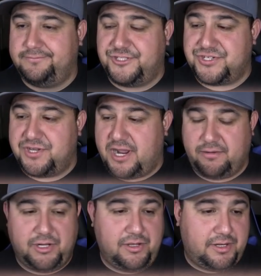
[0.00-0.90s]
Just
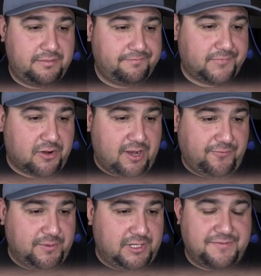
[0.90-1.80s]
not good. All right,
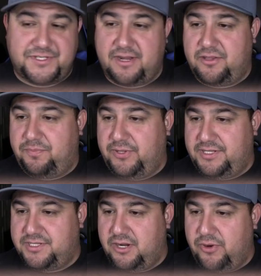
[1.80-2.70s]
from the left side of the
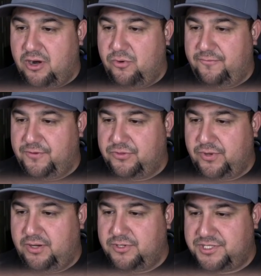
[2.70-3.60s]
plate today, we are 1 for
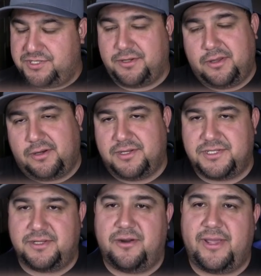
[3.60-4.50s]
3, which is good
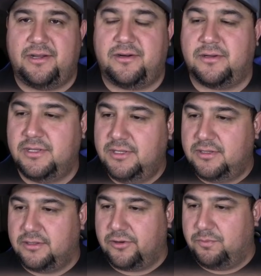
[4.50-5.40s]
because, you know, we had a little
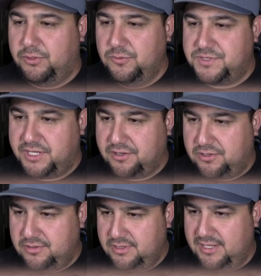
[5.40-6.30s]
bloop
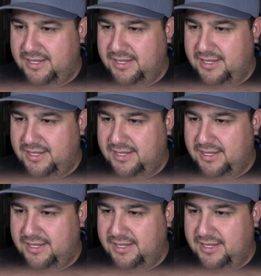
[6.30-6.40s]
single.